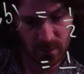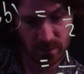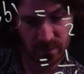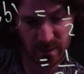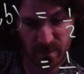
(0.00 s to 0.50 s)

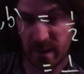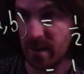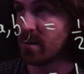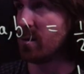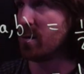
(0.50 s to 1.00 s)
So this
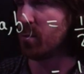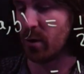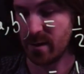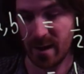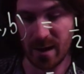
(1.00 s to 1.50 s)
means that the
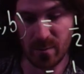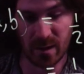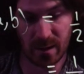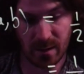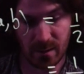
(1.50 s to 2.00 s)
point
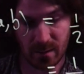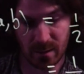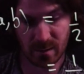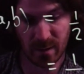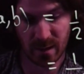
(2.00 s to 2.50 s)
AB
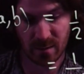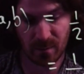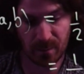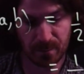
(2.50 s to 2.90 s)
is a maximum.